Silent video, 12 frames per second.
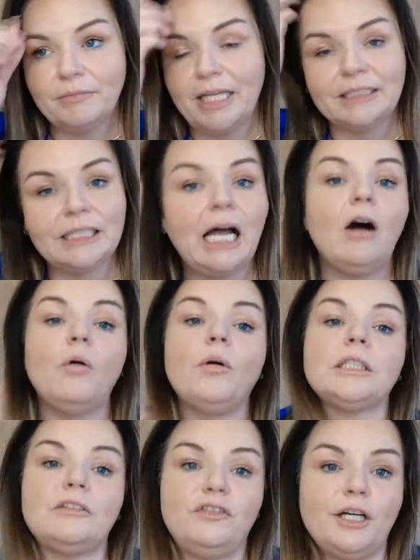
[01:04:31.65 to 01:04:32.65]
That's not how it
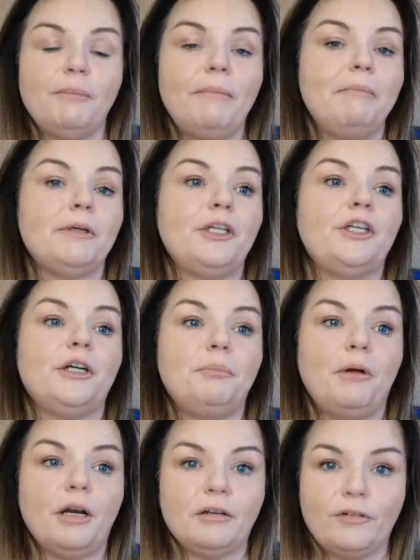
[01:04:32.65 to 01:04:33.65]
works. If you're a member, you're a
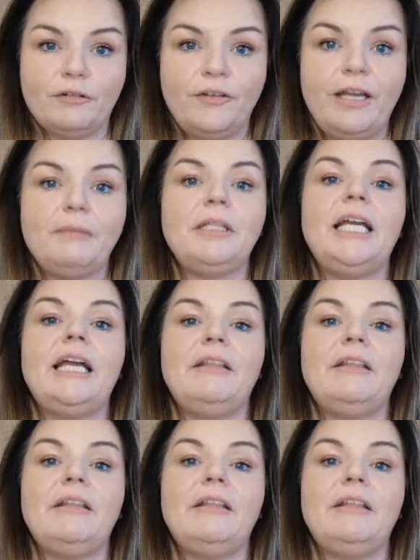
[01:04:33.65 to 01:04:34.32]
part of our family,